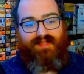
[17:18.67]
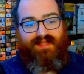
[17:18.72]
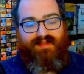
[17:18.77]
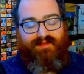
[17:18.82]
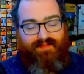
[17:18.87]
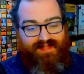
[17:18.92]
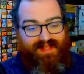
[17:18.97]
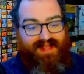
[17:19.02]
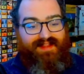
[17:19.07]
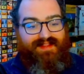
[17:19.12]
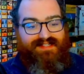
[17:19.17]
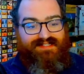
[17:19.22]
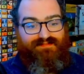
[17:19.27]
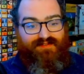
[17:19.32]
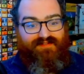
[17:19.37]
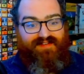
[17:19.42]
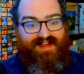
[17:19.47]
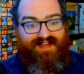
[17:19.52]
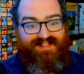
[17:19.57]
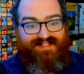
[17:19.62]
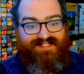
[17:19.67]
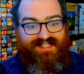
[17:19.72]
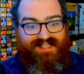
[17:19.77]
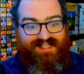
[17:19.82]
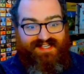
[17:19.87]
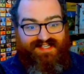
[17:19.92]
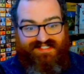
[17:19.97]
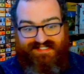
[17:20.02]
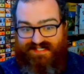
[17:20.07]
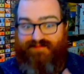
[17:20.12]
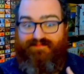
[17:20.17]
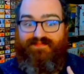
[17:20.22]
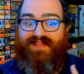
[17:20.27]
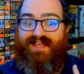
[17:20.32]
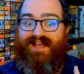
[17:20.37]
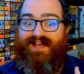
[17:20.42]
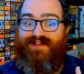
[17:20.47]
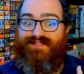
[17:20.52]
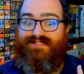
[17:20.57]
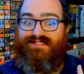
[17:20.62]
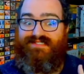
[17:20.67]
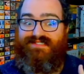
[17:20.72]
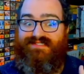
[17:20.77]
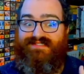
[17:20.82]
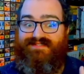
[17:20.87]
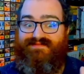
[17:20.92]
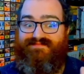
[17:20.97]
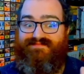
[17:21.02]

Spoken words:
But now let's move on to something else.